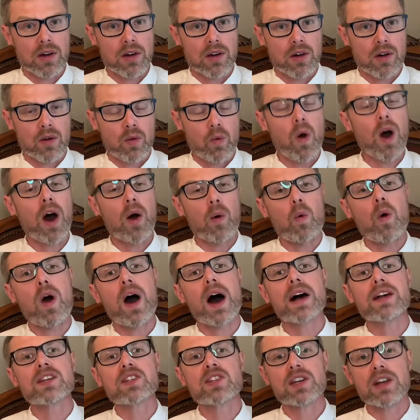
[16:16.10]
What
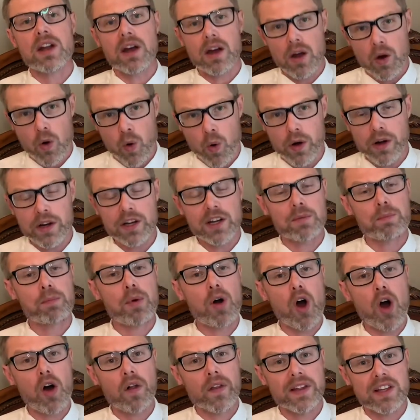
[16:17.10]
was it, according to
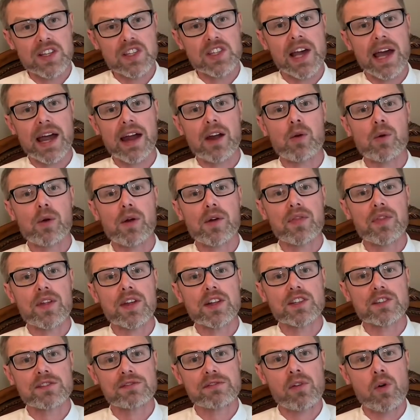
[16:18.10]
Paul in 2
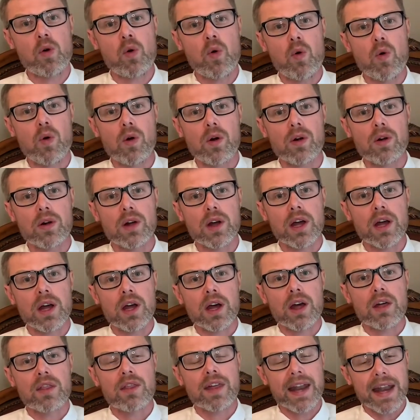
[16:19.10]
Corinthians 4,
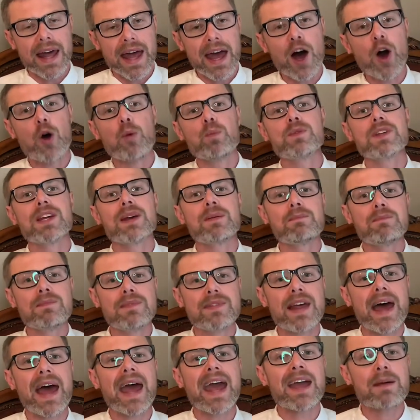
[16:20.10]
that helped him
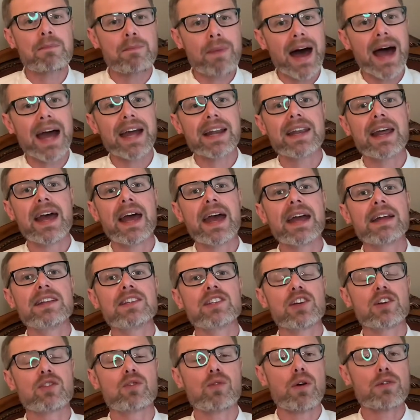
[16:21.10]
day by day
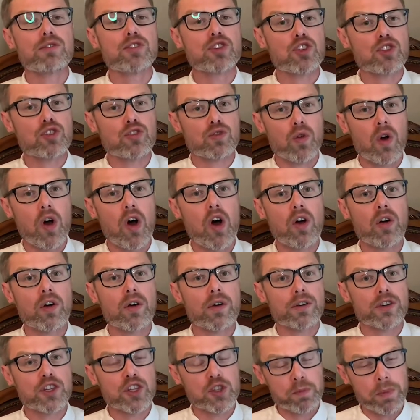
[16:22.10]
to grow
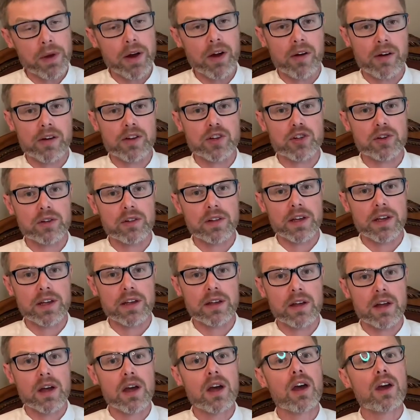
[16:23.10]
stronger
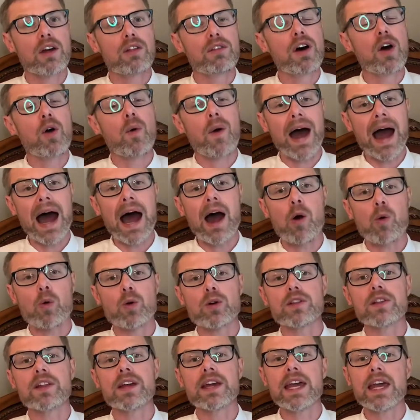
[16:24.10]
spiritually, though
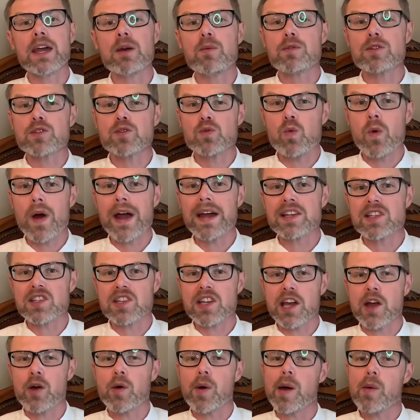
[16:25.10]
outwardly he was
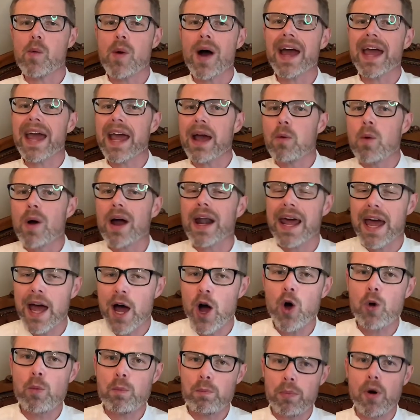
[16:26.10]
wasting away? What, what
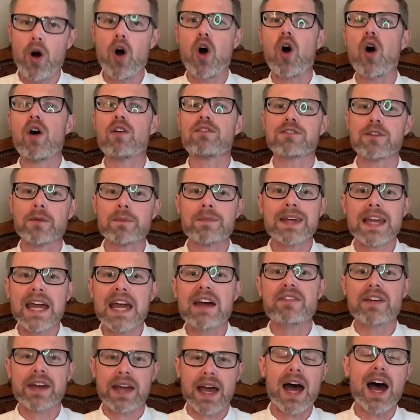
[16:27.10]
helped Paul from
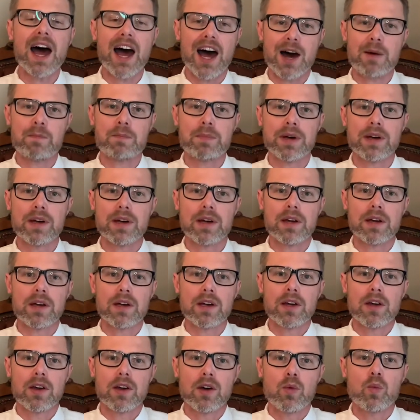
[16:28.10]
giving up
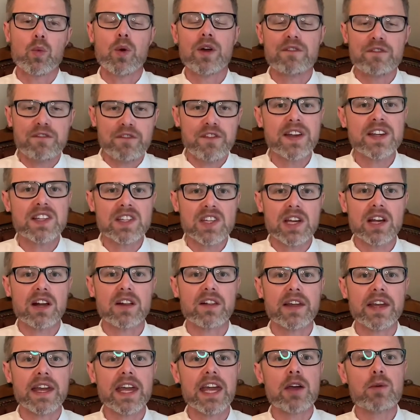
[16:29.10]
when
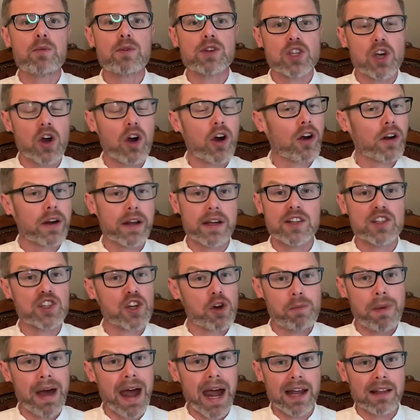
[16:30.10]
physically he was hurting
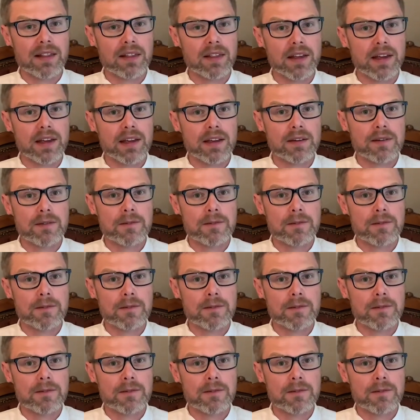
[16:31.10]
so badly?